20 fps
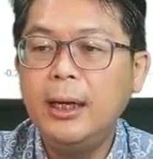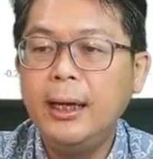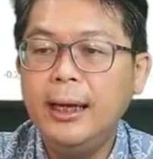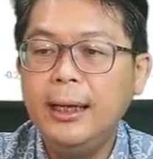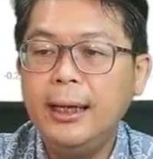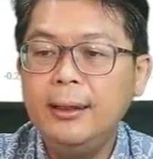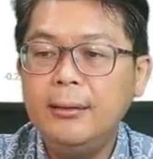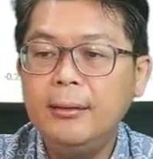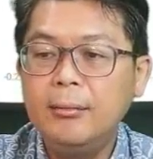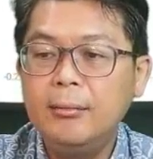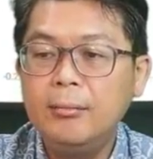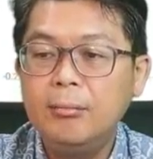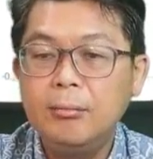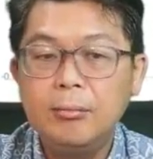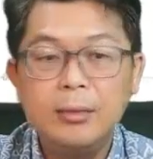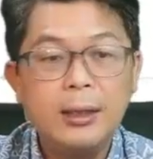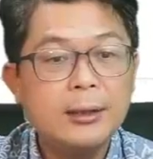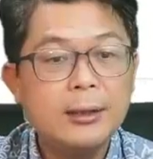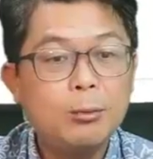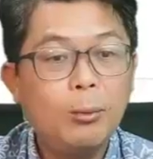to be good.
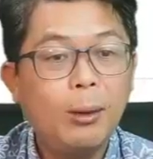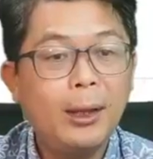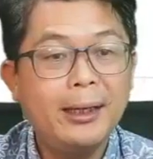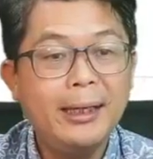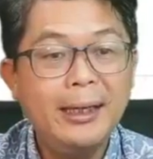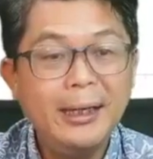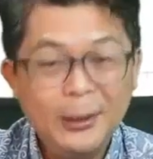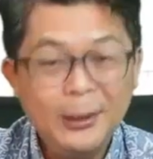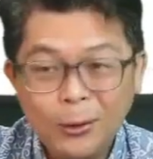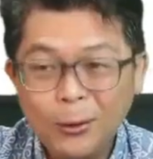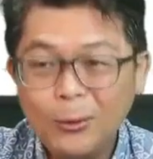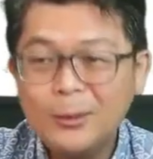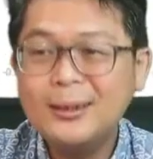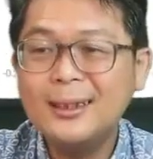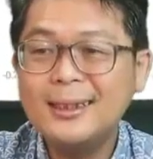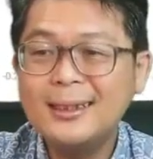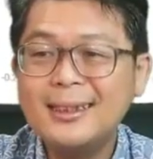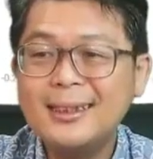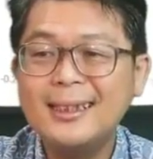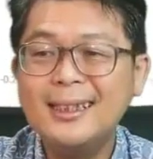And guess what?
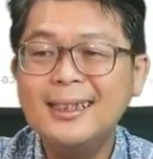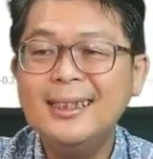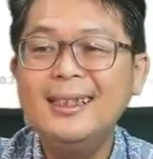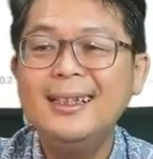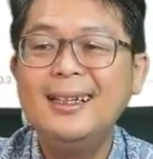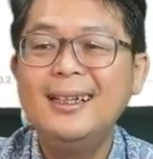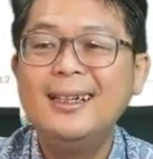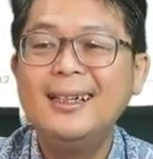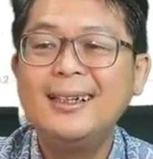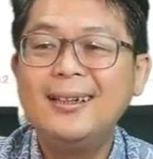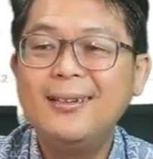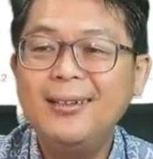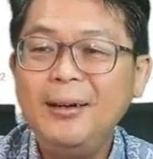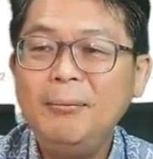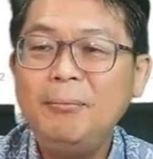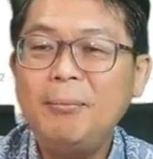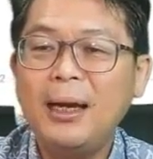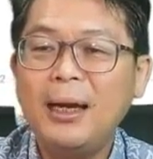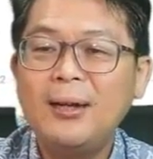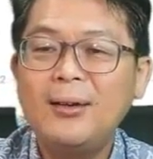Just turned
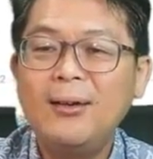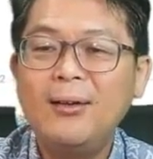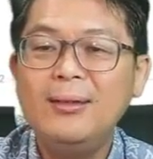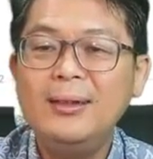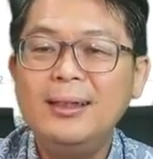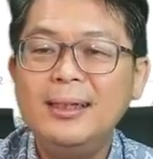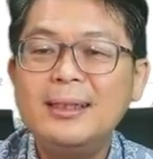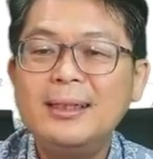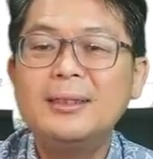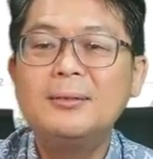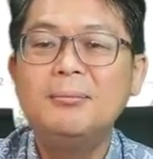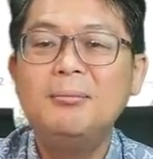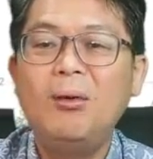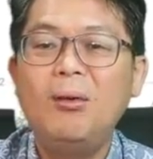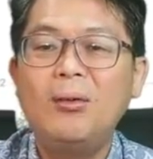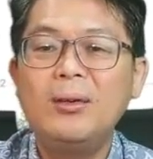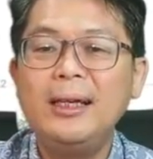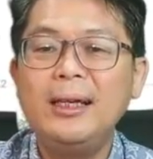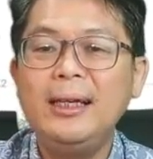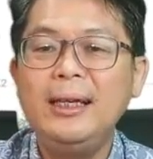green Pentagon
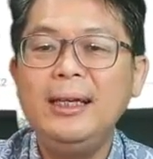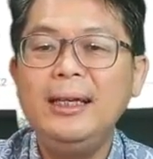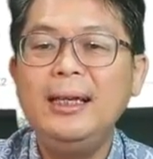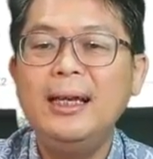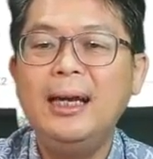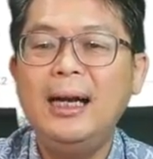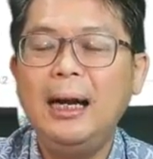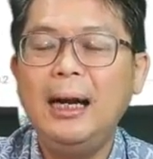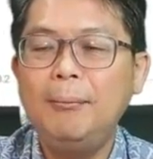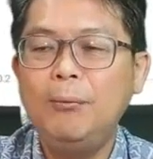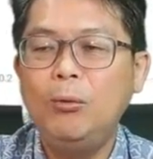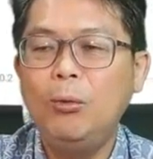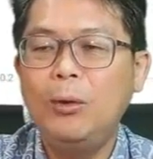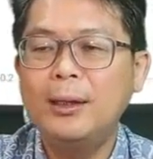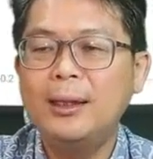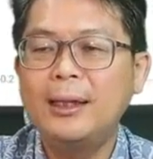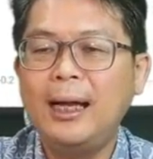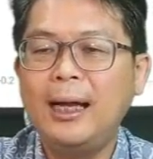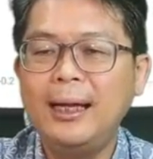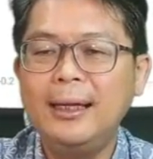this morning in here,
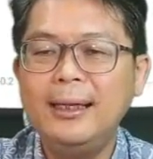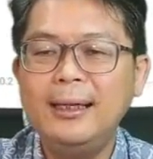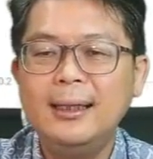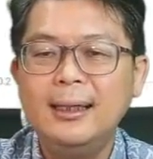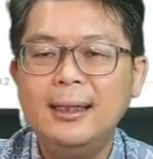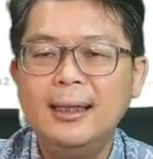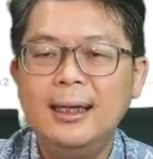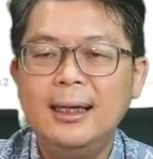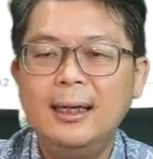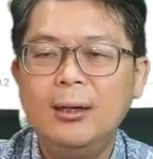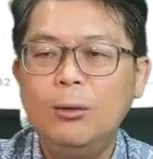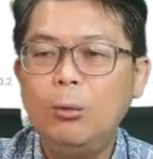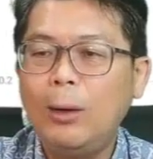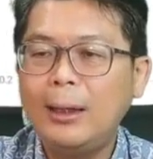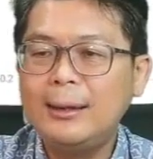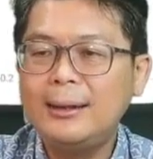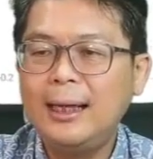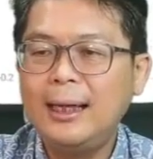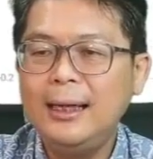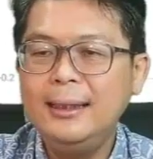up
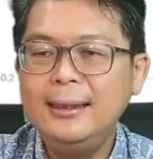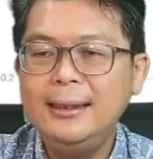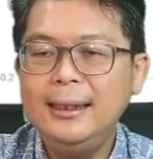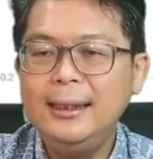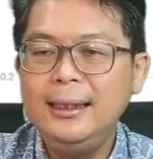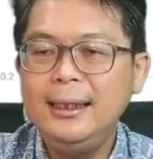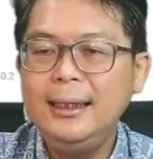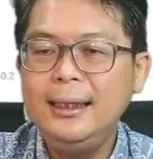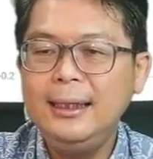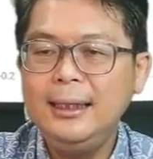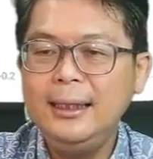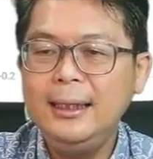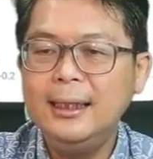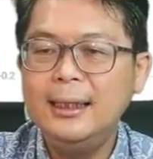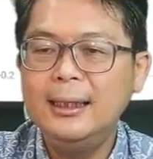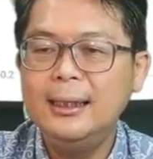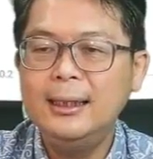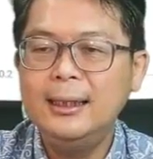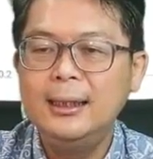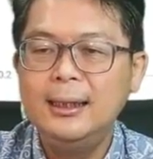190
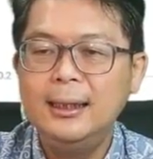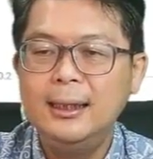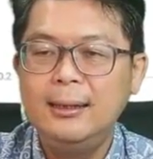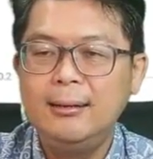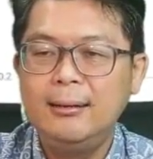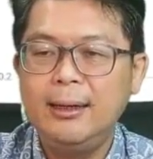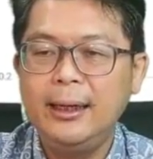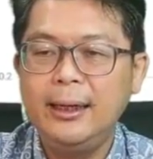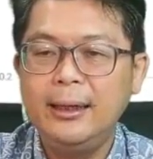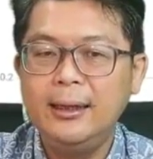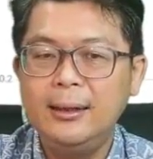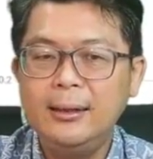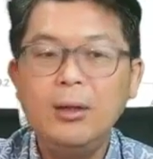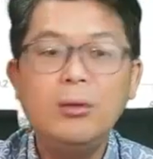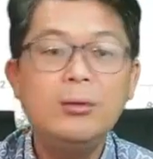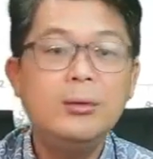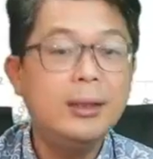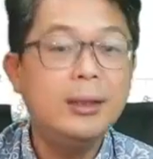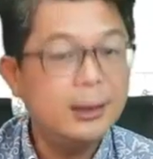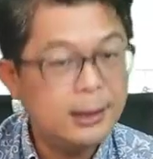in here.
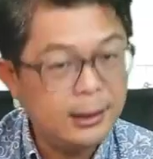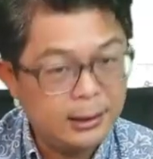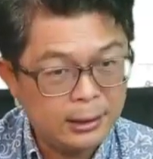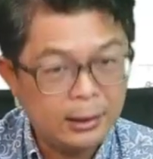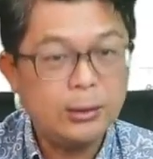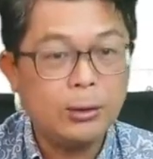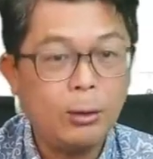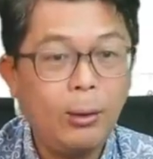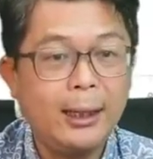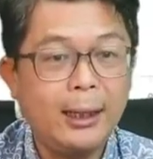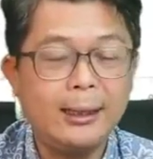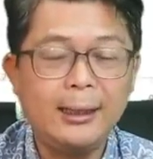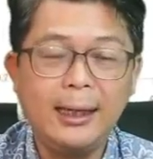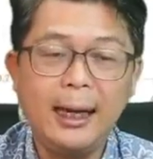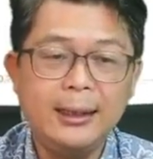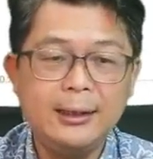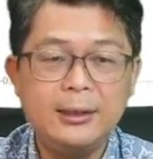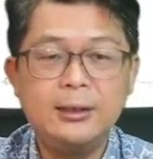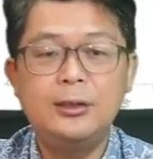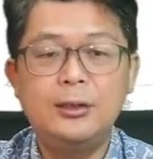Right now, this is
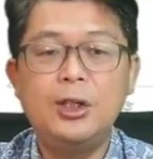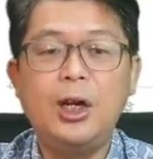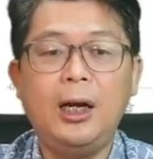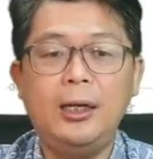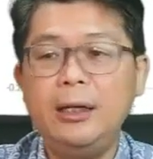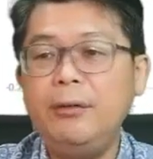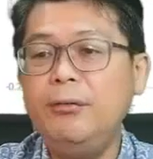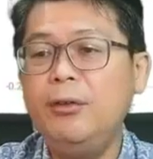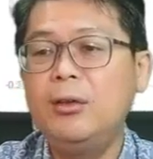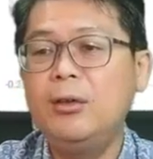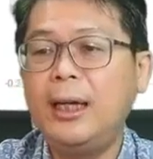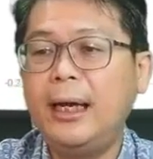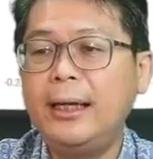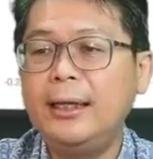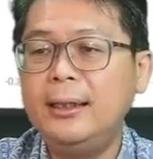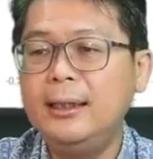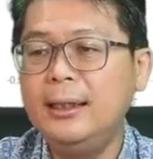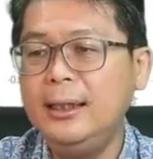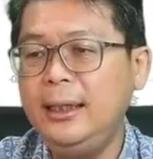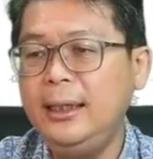quite a nice chart if
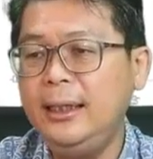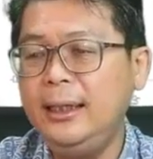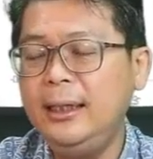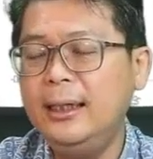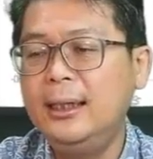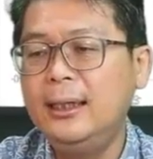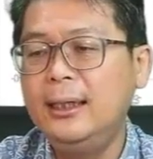you like